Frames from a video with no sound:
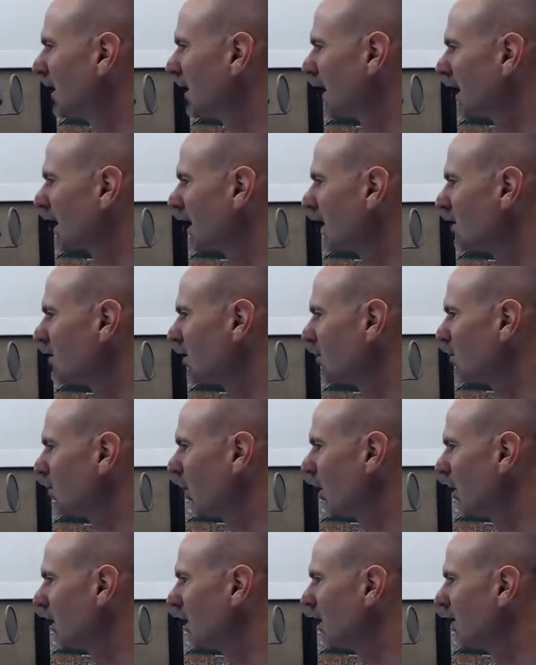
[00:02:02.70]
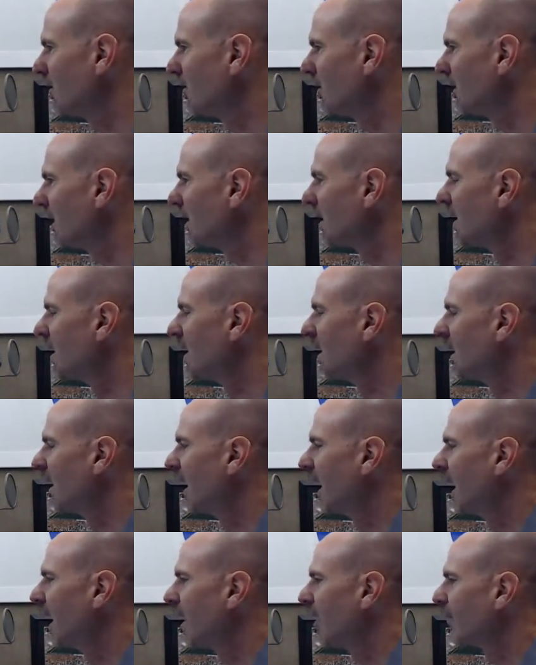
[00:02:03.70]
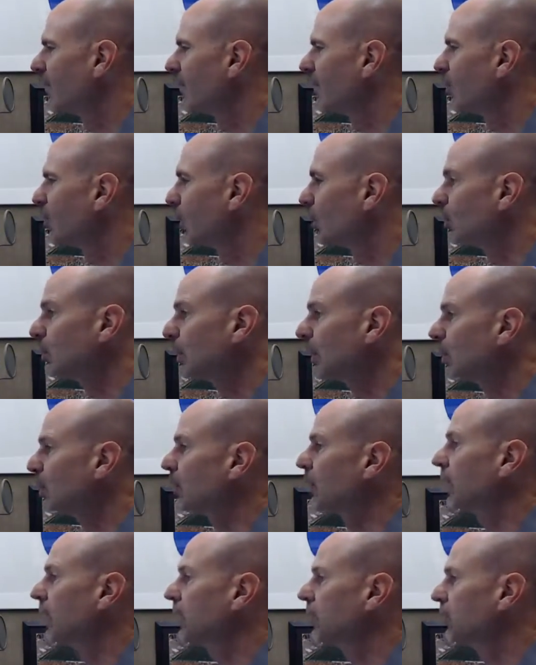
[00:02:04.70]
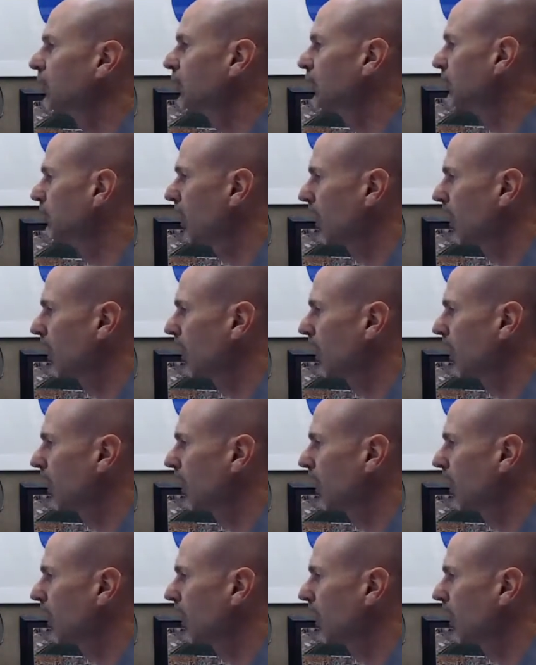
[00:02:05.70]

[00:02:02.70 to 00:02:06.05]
I kind of just bought into it. Those people that use them,